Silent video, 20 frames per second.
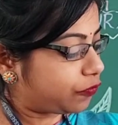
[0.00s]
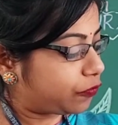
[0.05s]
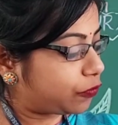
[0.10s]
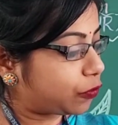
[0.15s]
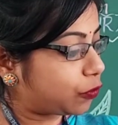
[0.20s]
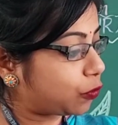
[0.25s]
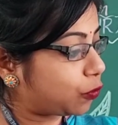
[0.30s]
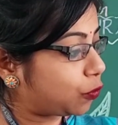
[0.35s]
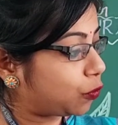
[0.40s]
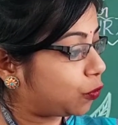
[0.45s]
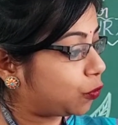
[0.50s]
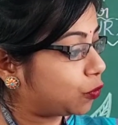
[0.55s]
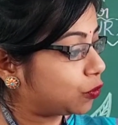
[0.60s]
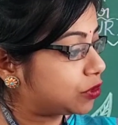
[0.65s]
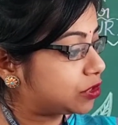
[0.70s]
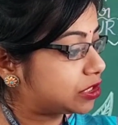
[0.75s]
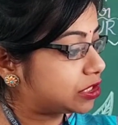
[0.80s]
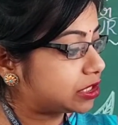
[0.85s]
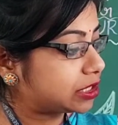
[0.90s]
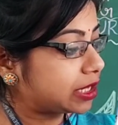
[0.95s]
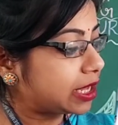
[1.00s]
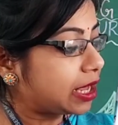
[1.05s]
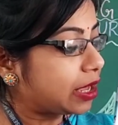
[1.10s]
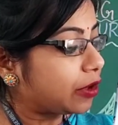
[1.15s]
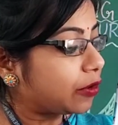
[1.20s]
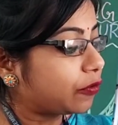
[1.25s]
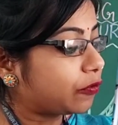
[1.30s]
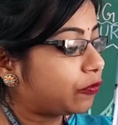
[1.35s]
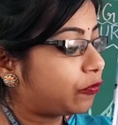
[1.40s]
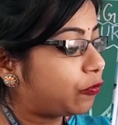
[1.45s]
fruits,
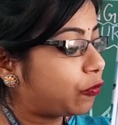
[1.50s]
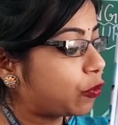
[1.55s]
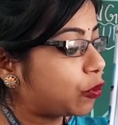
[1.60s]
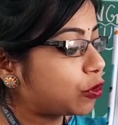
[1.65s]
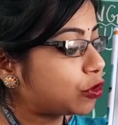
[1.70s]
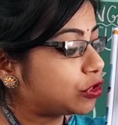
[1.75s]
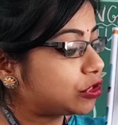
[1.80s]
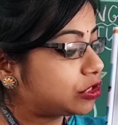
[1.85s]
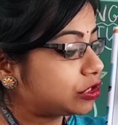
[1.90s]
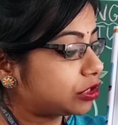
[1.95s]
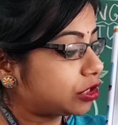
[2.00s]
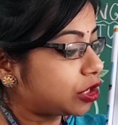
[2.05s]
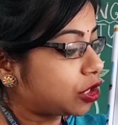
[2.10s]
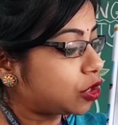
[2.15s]
wood.